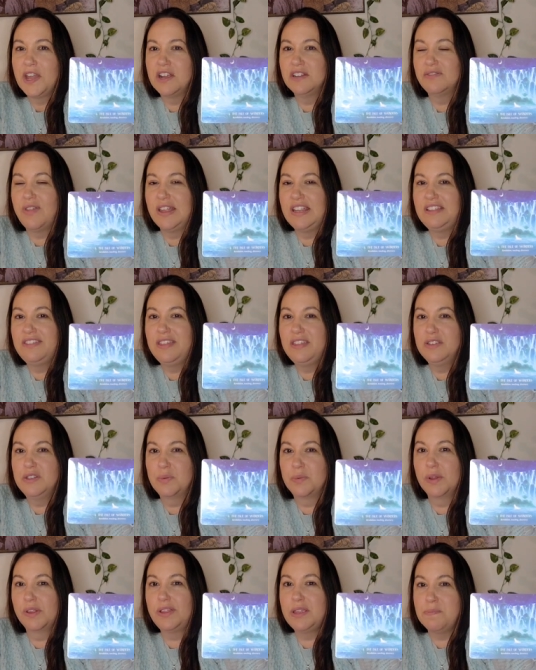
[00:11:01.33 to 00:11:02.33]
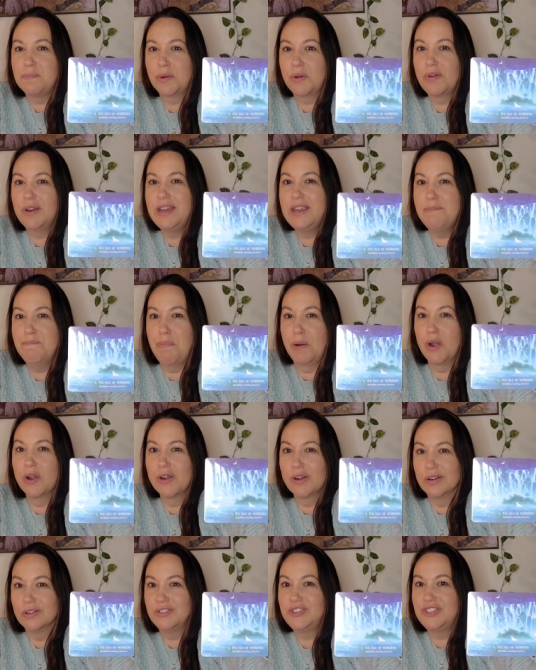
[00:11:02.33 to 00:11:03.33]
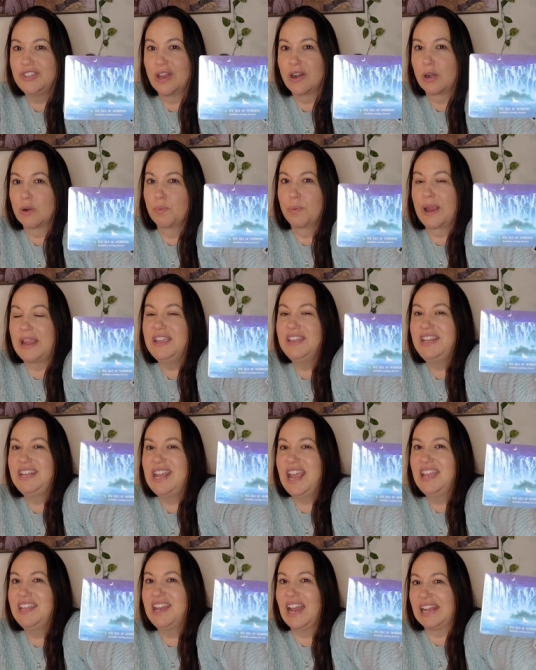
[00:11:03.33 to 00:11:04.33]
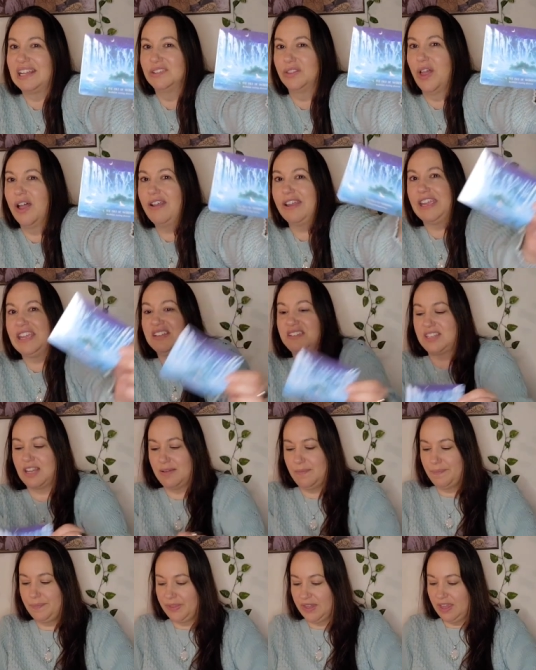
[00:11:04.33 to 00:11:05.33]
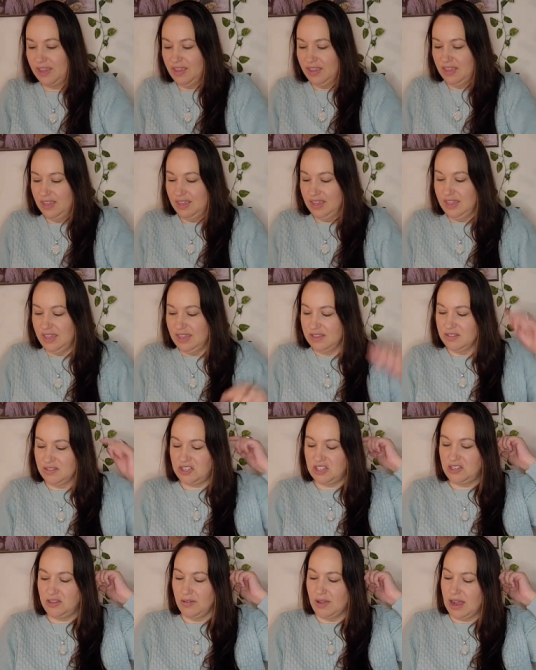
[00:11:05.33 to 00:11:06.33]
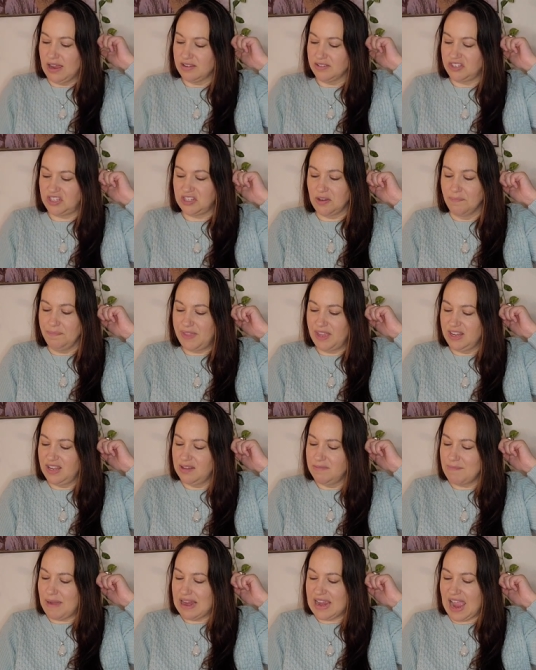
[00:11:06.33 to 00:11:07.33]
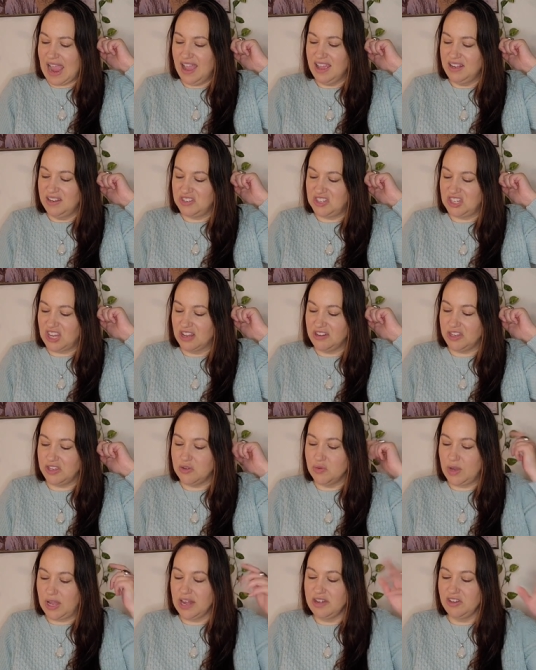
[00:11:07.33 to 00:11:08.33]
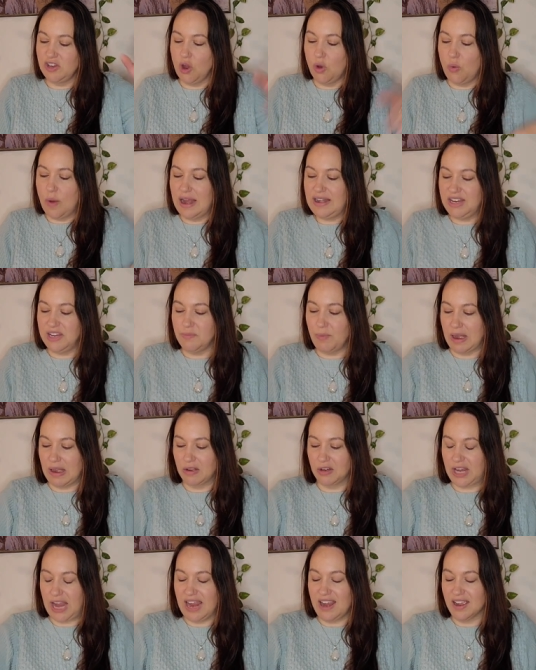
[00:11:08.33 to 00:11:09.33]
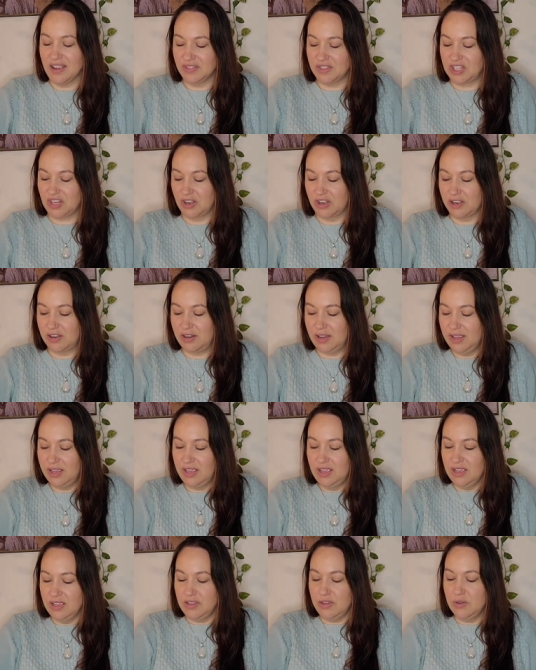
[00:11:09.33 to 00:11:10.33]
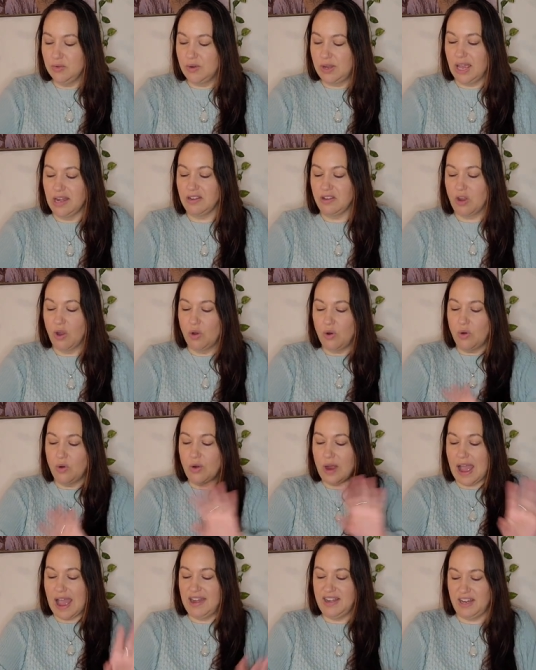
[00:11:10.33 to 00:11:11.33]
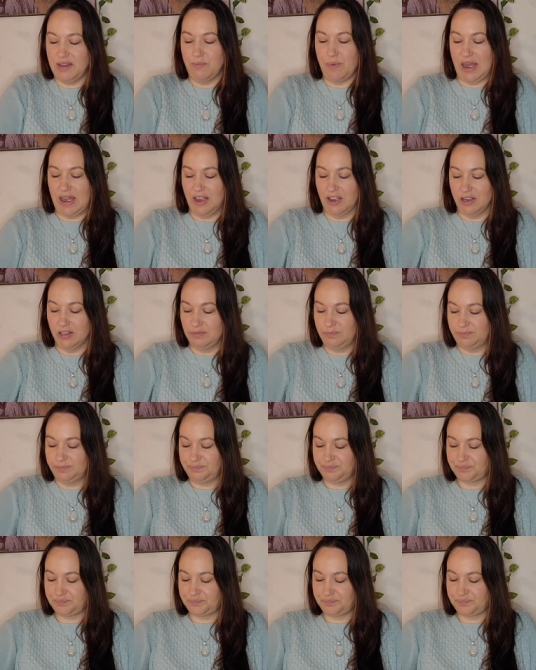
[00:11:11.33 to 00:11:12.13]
like these really pretty birds that are radiating light. Uh, something in my head said, you can go anywhere, Cancer. You can go anywhere.